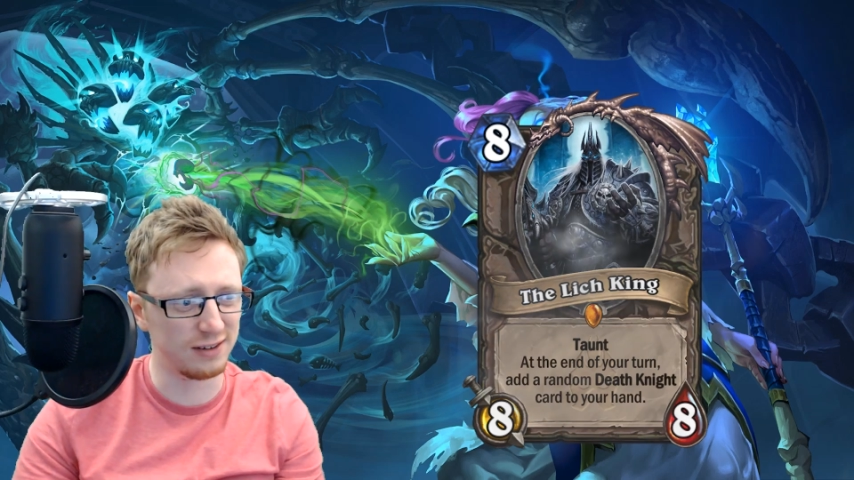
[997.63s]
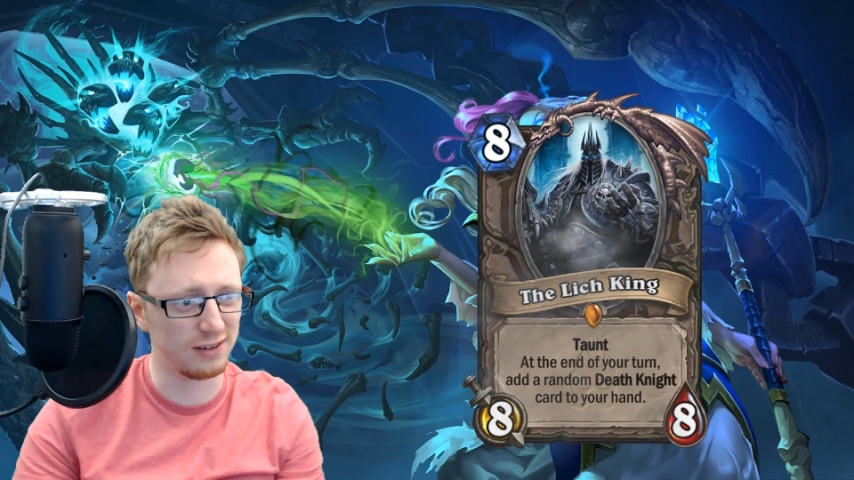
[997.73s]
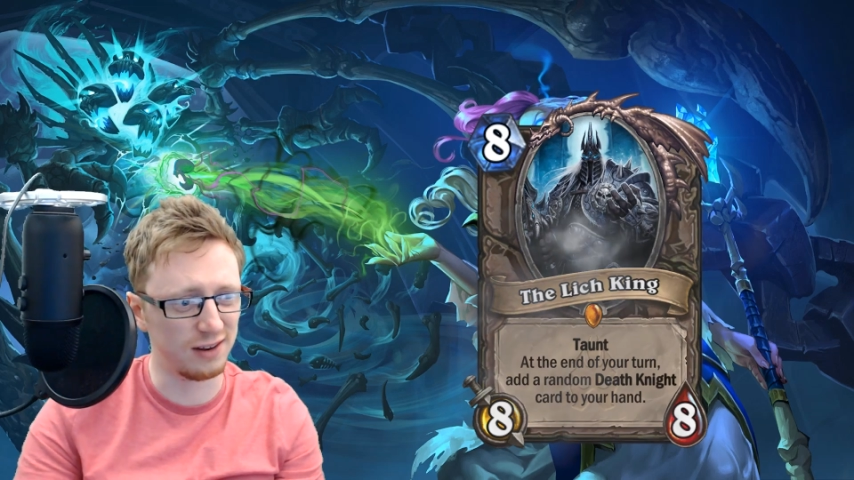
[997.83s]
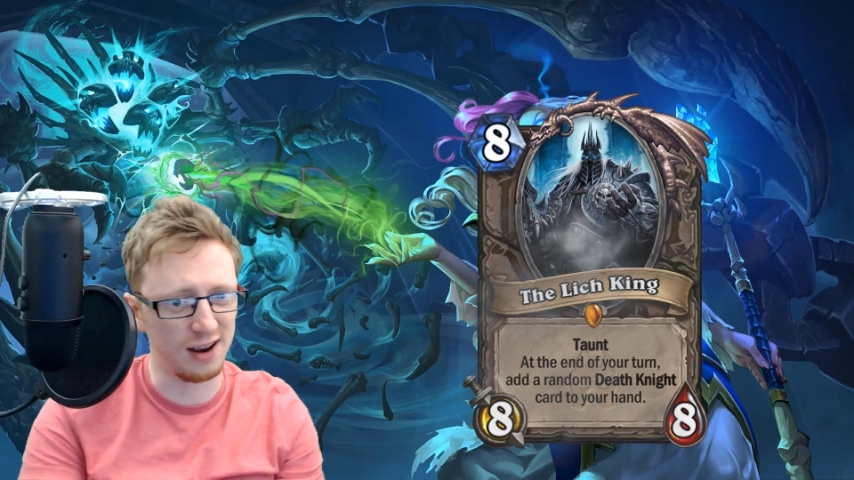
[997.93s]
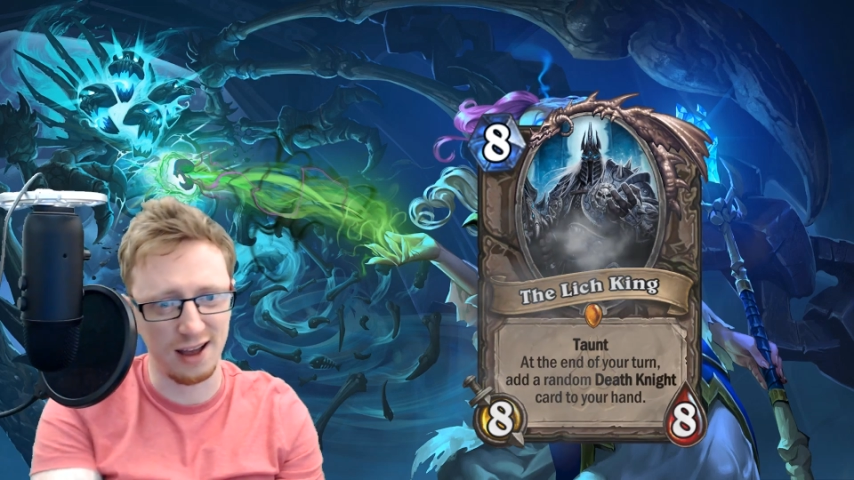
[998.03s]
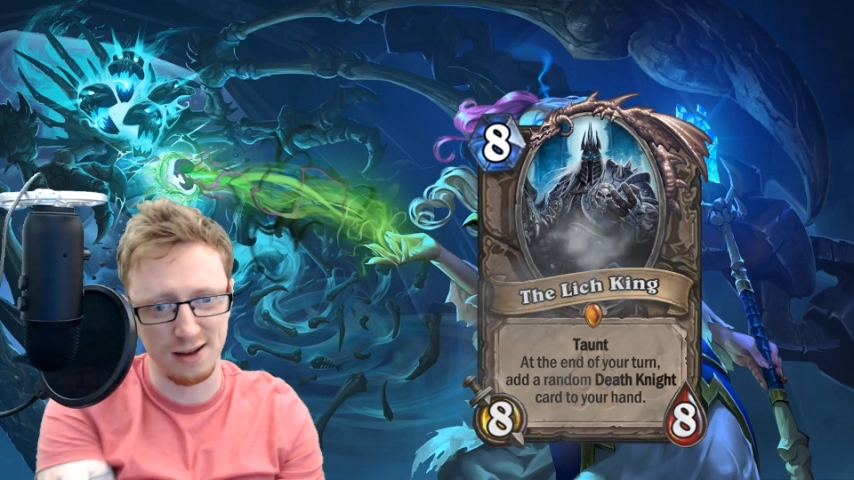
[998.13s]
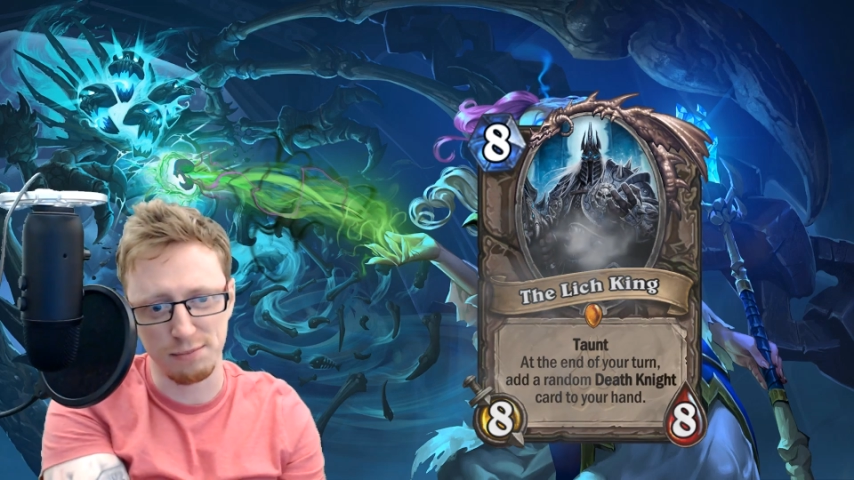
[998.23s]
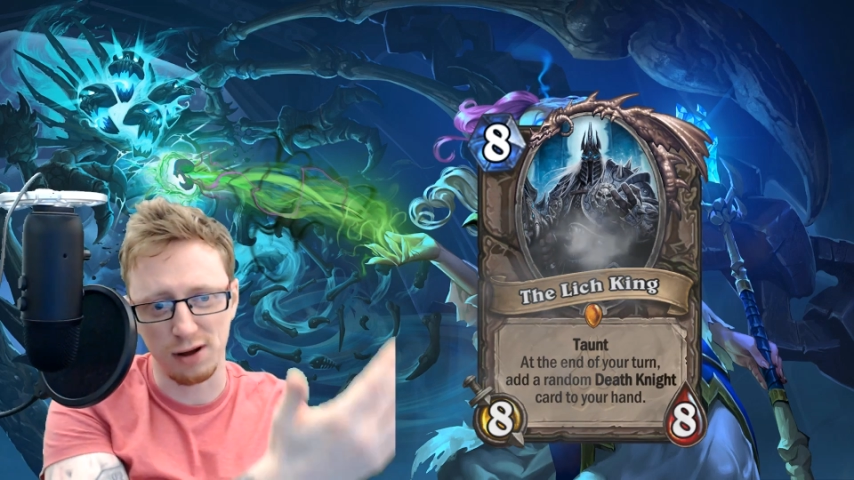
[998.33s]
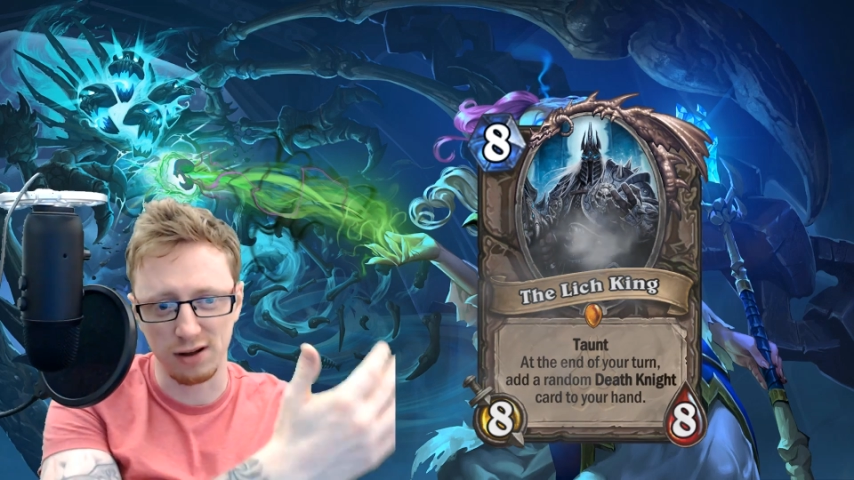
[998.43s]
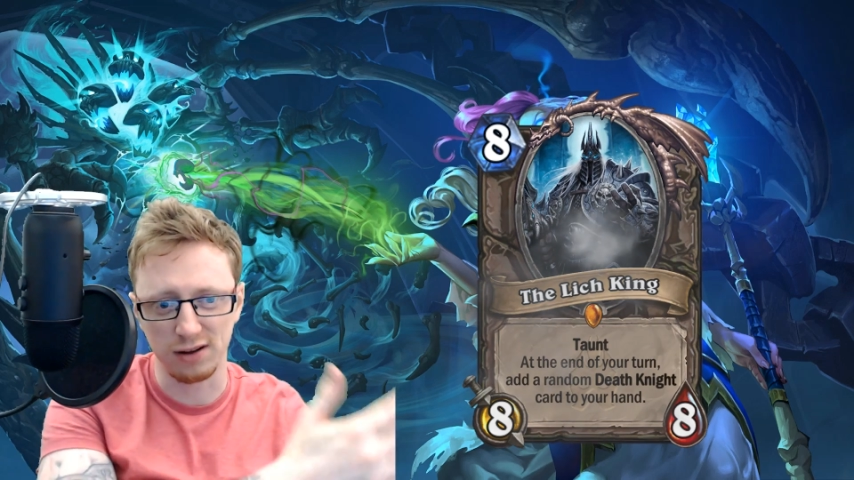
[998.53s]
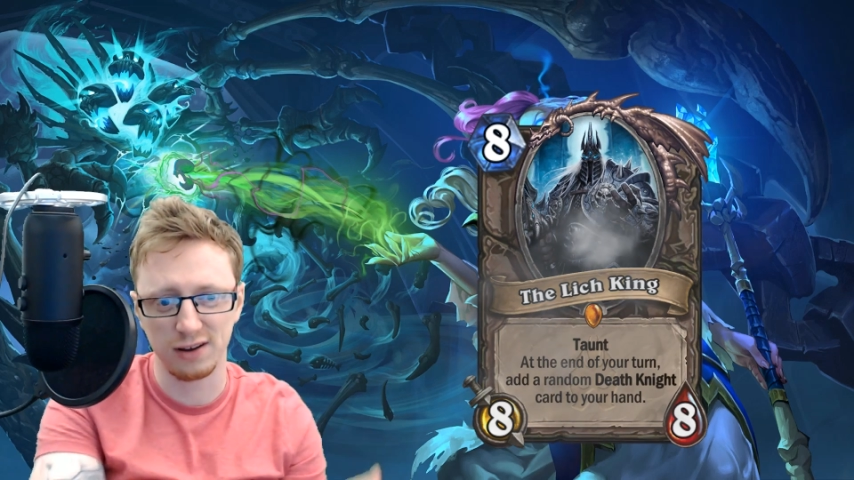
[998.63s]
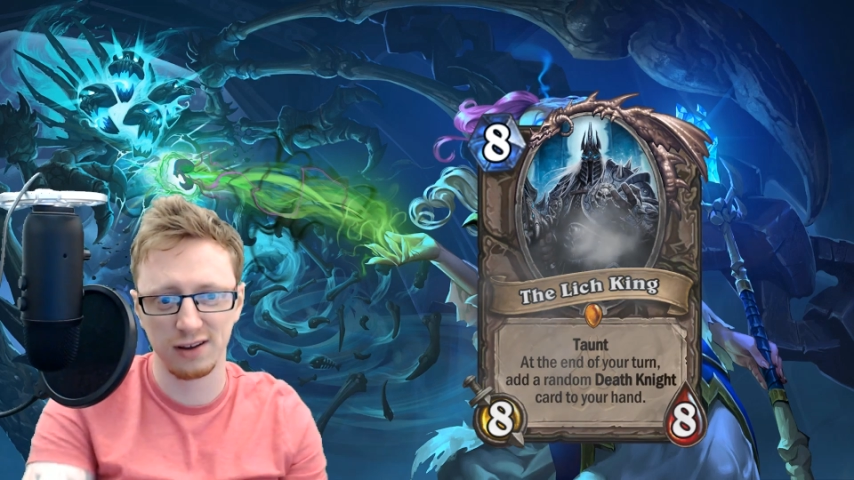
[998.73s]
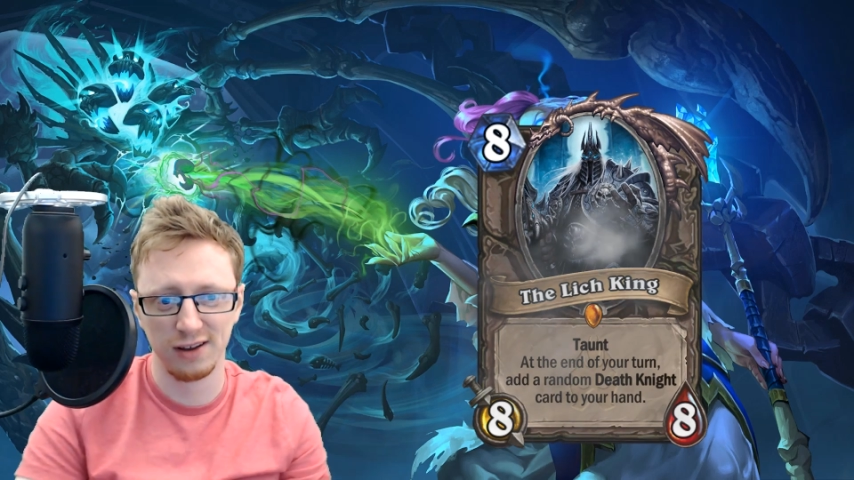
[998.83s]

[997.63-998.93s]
an Iron Bark